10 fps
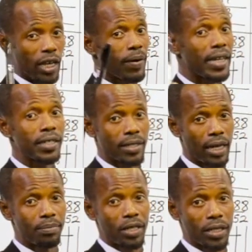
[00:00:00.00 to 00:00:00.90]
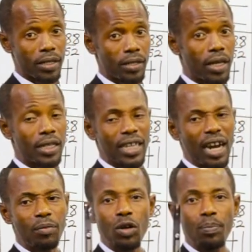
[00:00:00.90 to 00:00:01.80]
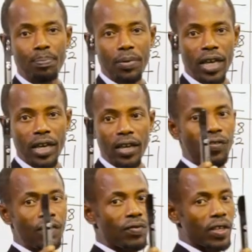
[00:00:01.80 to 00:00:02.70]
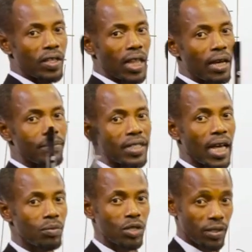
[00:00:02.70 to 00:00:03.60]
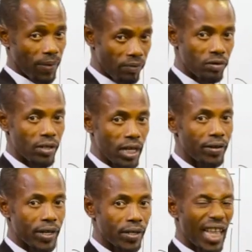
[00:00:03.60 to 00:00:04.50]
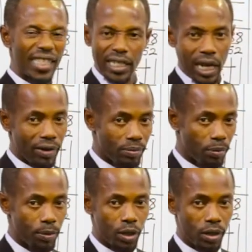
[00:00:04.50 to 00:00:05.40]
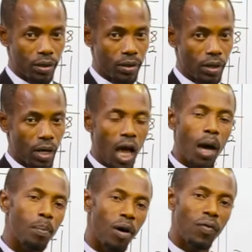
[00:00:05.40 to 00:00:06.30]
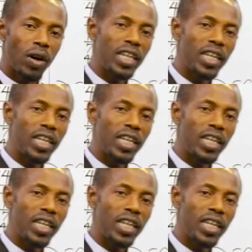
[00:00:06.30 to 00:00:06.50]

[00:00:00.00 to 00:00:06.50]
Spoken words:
if I need 10 pieces, then I'm going to pay 50 times 10, which is 500 naira. That's the direct proportion. But for